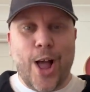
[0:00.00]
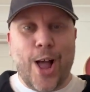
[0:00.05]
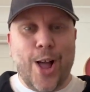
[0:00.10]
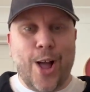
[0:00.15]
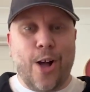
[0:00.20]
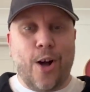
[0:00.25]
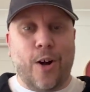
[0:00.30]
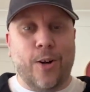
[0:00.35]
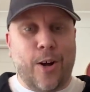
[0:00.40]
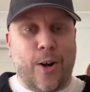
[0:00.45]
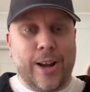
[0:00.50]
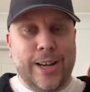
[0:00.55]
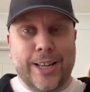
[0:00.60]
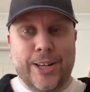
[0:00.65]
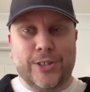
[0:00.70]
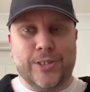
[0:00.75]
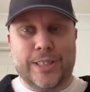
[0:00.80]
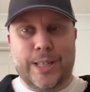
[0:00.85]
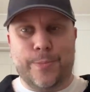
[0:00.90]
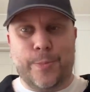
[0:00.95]
Uh, I
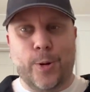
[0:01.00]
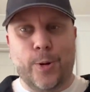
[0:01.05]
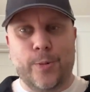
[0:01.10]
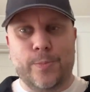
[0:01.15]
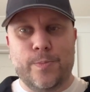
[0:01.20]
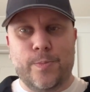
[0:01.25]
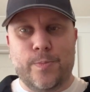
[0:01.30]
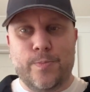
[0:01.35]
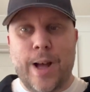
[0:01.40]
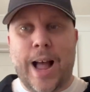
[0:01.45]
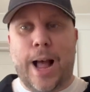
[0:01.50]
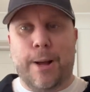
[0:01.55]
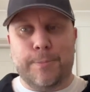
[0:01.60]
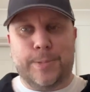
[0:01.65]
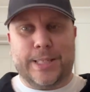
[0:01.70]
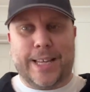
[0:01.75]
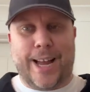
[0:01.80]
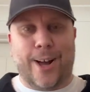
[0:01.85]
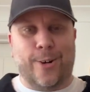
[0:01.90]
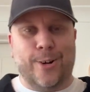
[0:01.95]
literally put
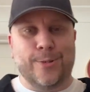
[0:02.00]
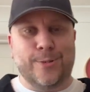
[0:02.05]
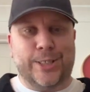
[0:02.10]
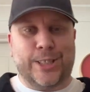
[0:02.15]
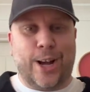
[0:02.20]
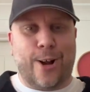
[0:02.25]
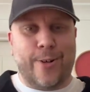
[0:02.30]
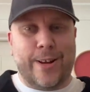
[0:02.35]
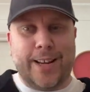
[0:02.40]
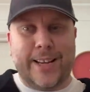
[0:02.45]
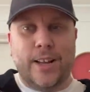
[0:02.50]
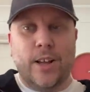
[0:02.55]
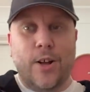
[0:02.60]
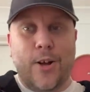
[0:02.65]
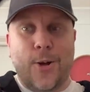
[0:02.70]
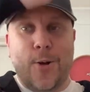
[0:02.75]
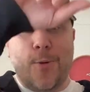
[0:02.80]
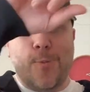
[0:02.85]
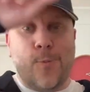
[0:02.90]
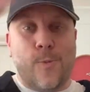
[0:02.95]
maps out showing
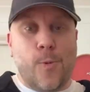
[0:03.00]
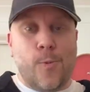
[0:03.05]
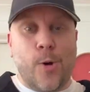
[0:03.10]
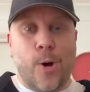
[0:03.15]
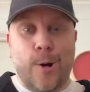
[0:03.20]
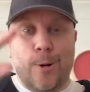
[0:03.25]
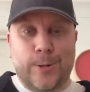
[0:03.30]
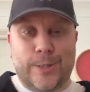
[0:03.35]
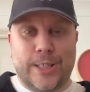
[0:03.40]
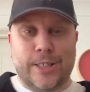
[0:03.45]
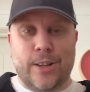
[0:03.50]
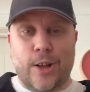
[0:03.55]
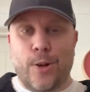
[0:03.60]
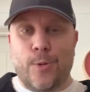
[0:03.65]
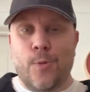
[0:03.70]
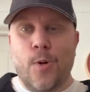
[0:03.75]
who's at,